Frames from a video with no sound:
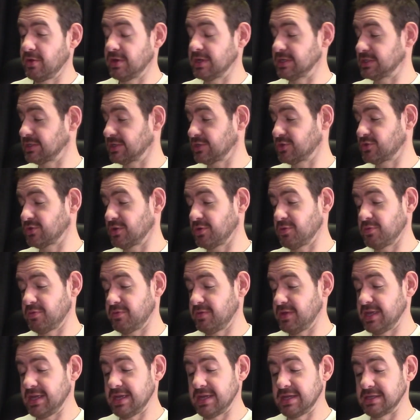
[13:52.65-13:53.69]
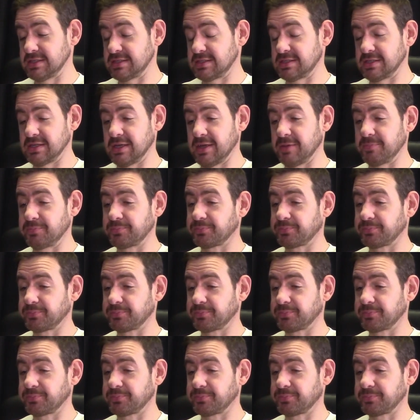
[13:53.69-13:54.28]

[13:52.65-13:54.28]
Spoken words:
honest, I struggled for years to